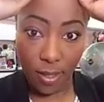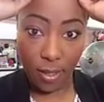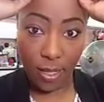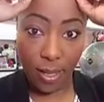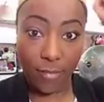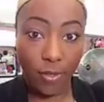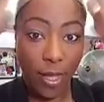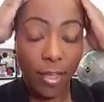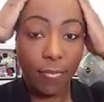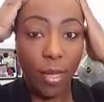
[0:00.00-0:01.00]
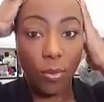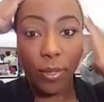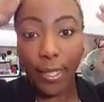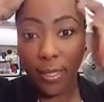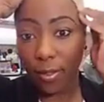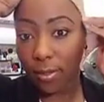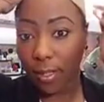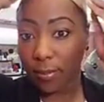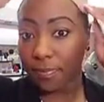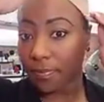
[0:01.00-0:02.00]
Now after I have my wig
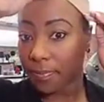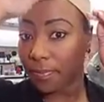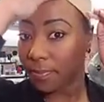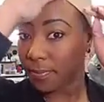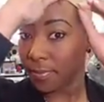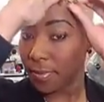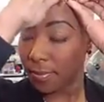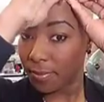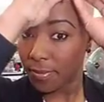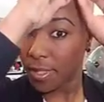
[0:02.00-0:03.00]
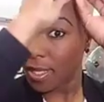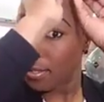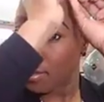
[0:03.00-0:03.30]
on, you